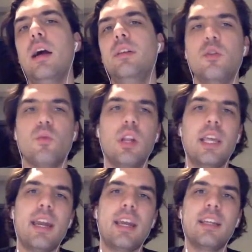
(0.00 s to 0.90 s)
Didn't really
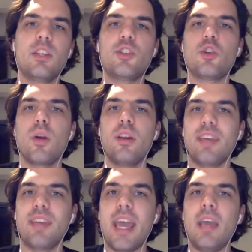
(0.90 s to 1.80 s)
get a consistent run of
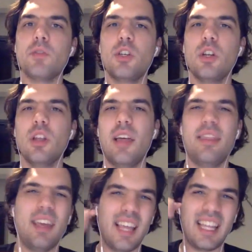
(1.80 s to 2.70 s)
games until I
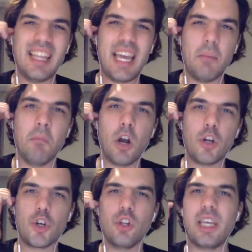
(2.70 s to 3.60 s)
think like late
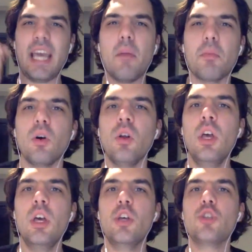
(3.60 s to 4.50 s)
March, early April.
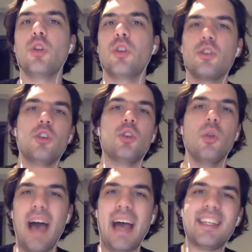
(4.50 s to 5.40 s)
So there's also
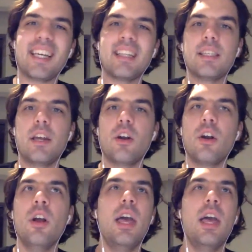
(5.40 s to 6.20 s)
that to consider.